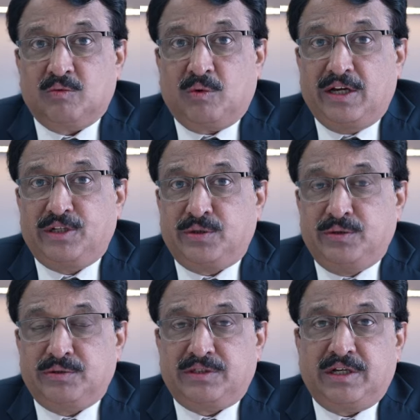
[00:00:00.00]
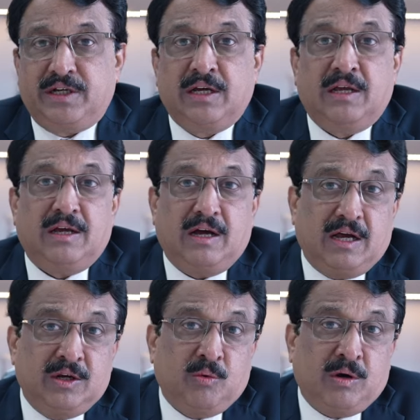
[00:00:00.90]
Why should you take
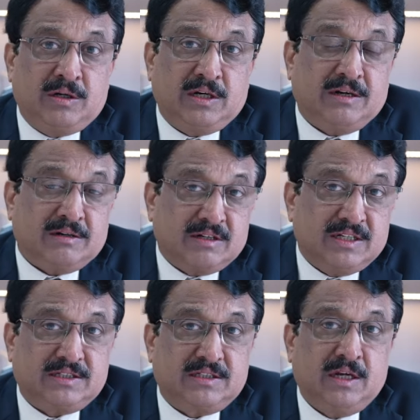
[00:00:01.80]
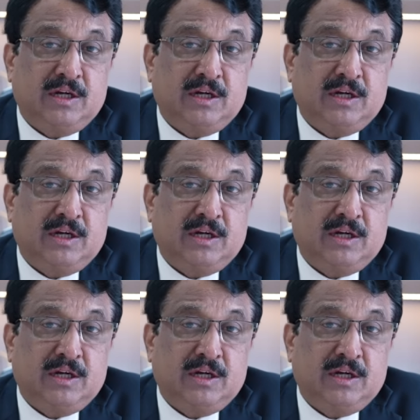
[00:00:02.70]
unwanted risk